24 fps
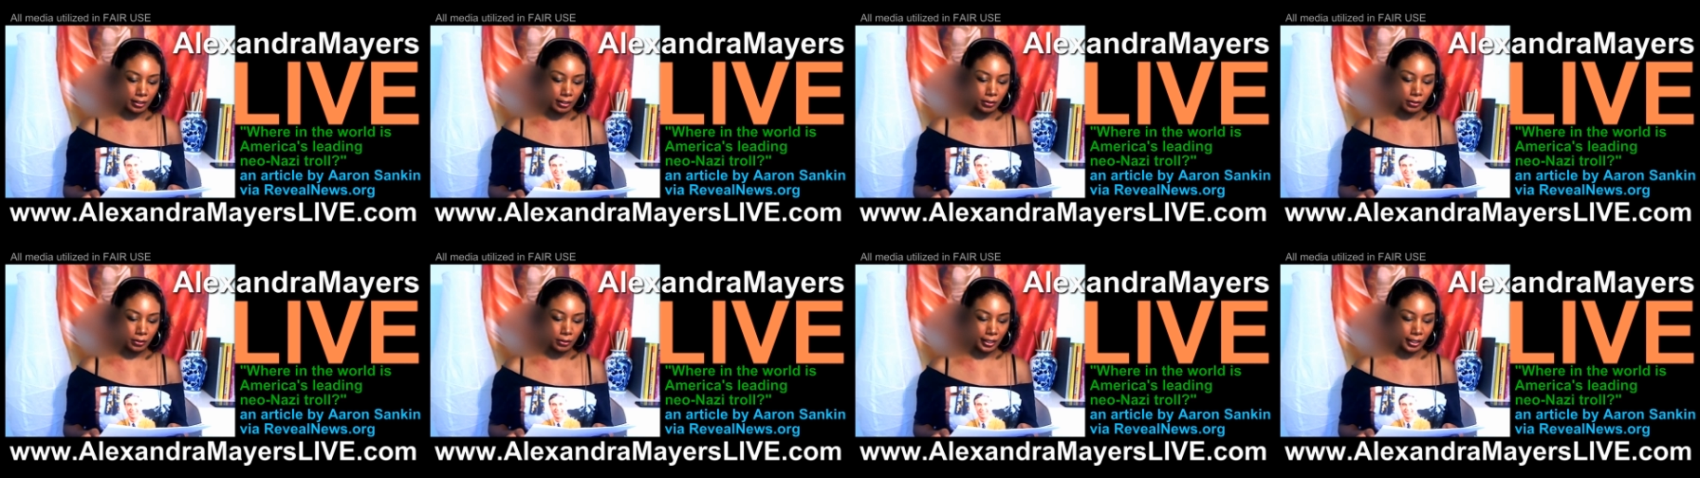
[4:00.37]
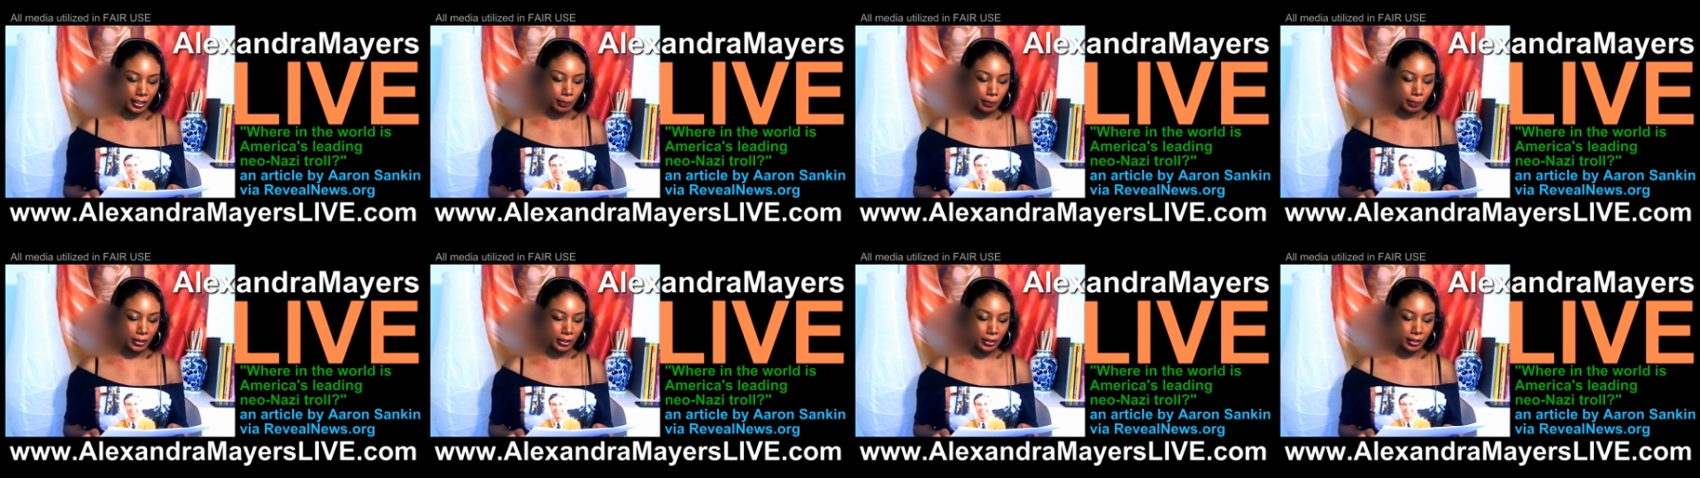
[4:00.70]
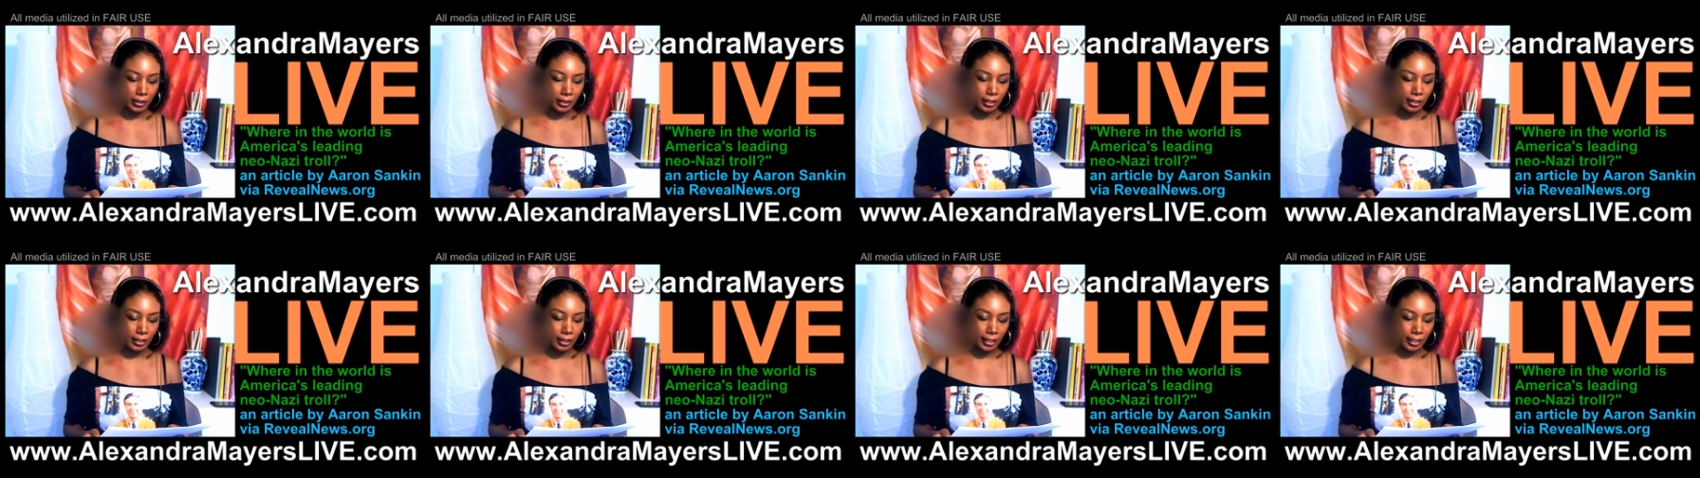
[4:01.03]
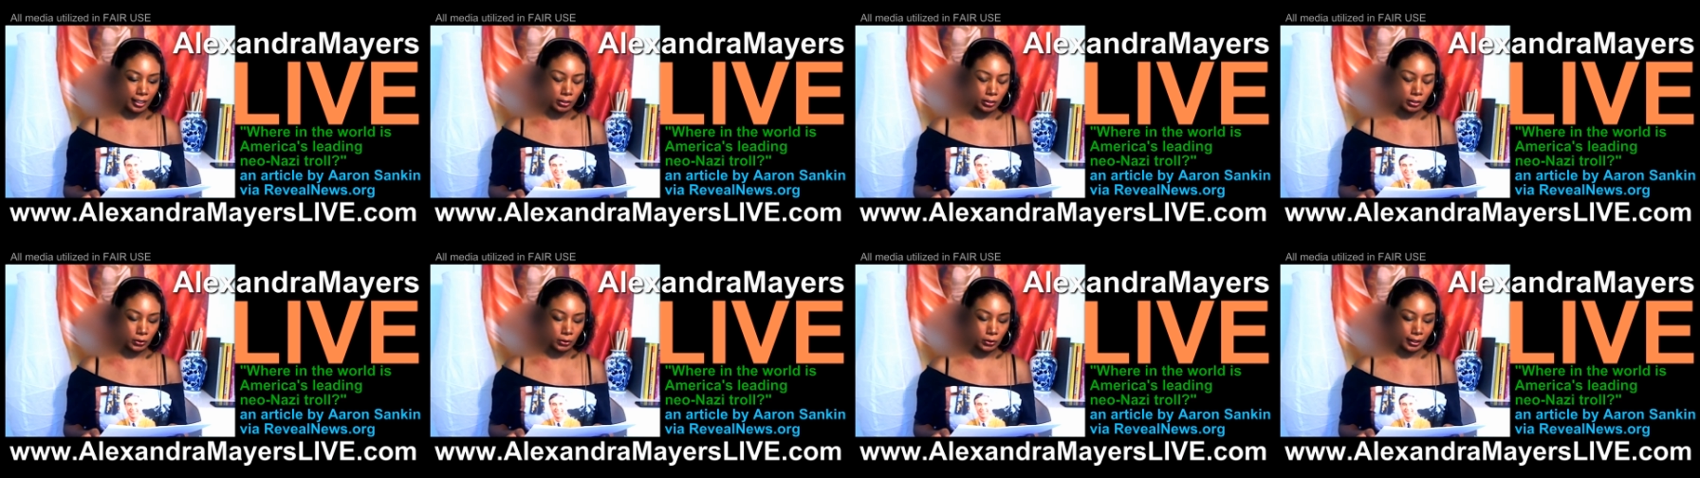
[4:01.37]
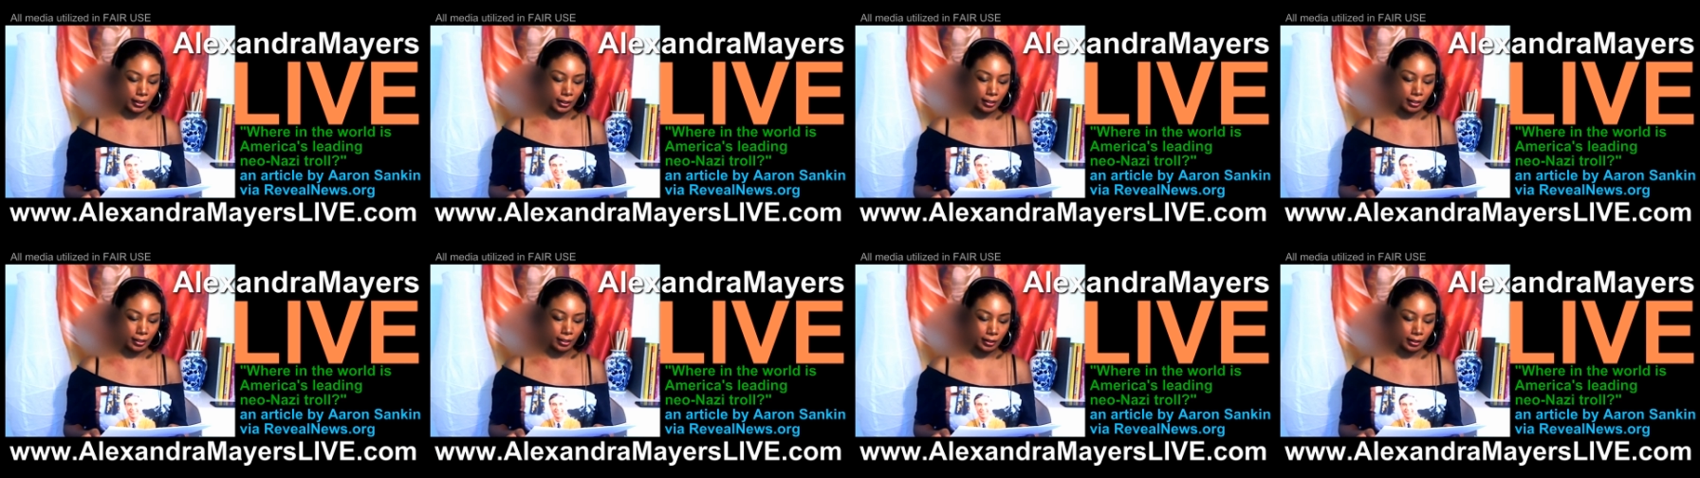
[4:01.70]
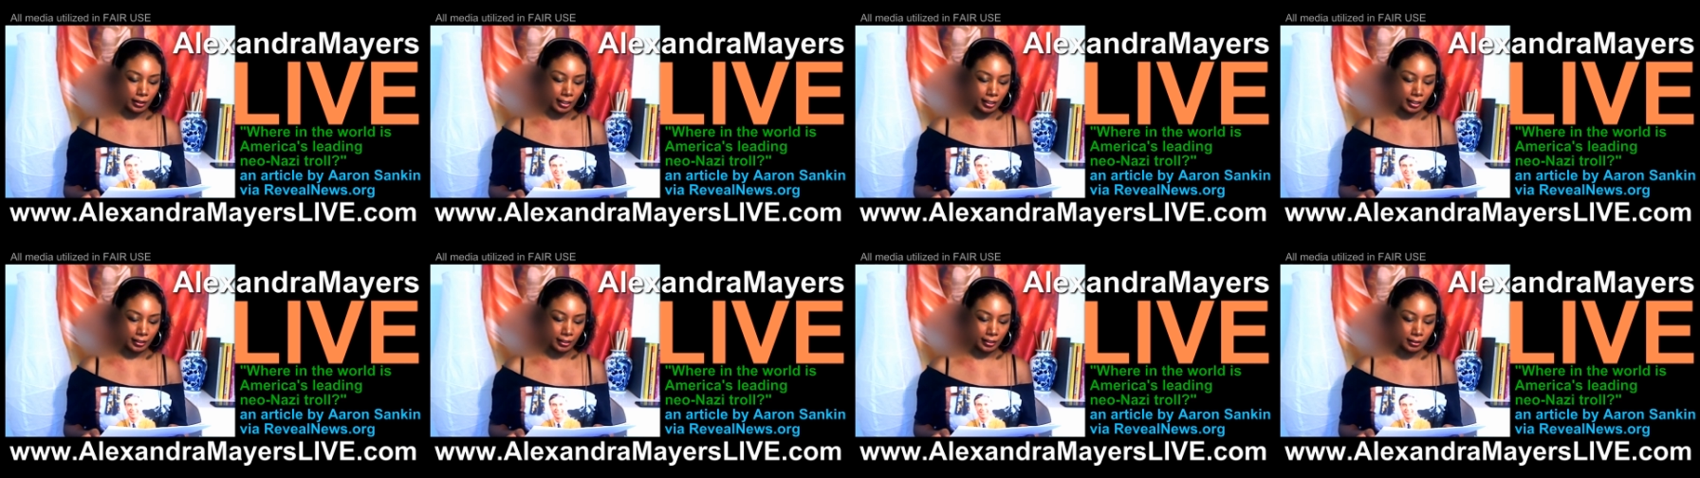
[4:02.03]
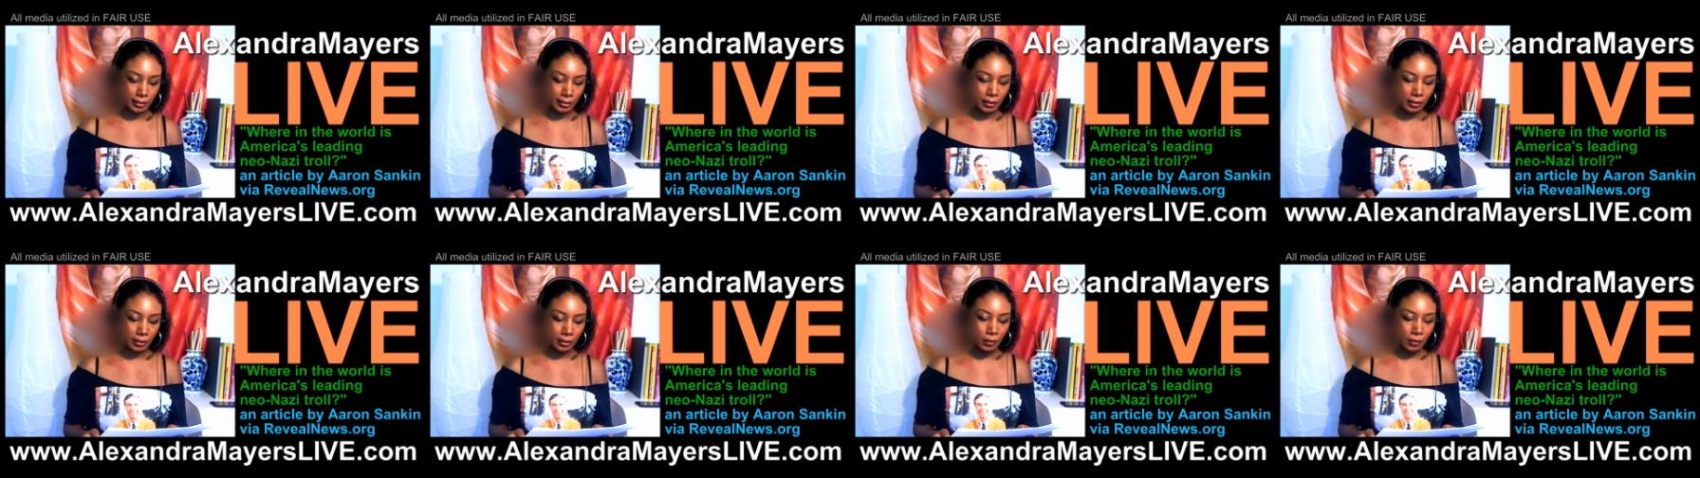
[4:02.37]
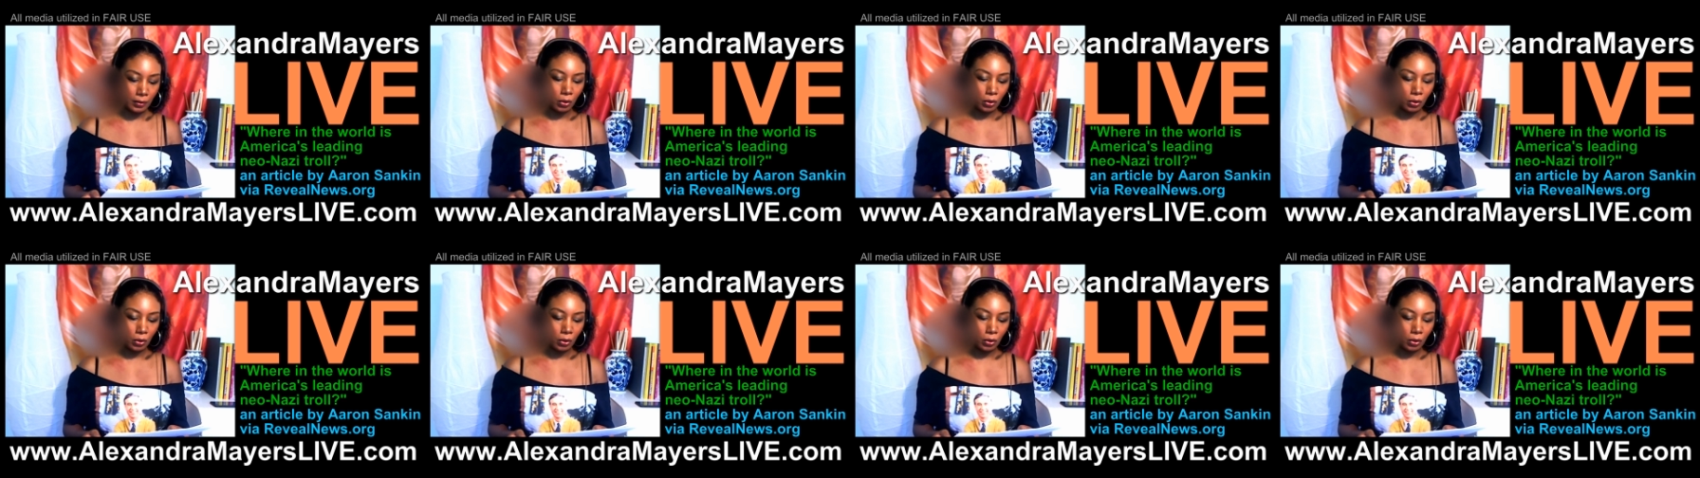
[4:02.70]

who the American Andrew Anglin is